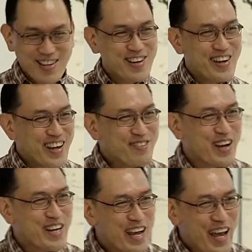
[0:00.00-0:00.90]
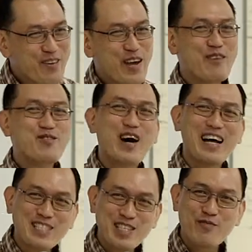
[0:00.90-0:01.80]
Okay, but anyway, I have no
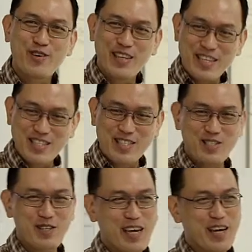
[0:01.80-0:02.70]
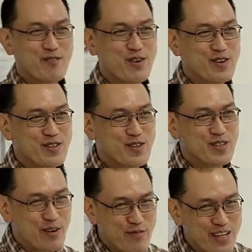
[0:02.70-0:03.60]
answer for this. Okay, I have no
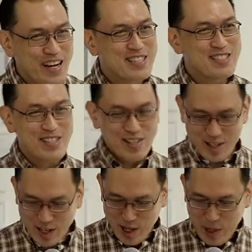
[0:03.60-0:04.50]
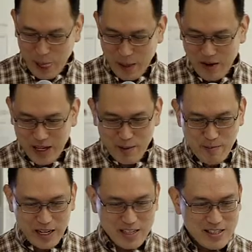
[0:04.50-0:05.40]
definite answer. Okay,
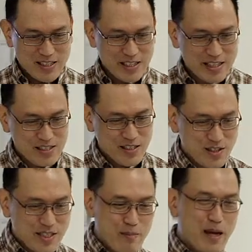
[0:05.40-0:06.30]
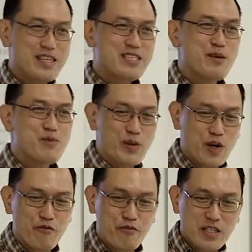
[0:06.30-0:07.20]
but some artists seem to be
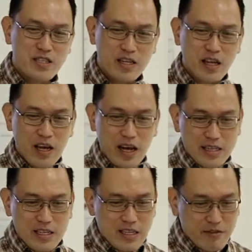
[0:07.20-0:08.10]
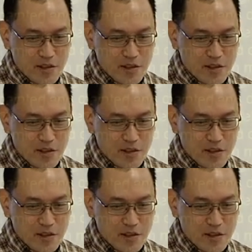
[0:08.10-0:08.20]
convinced, and artists have